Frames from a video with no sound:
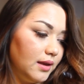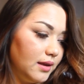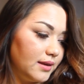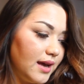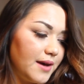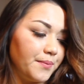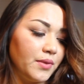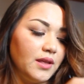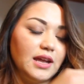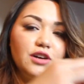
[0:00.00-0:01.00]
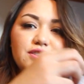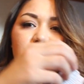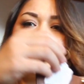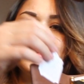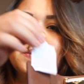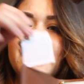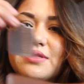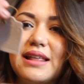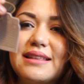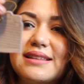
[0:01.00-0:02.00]
And yeah, it also comes
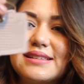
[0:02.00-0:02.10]
with like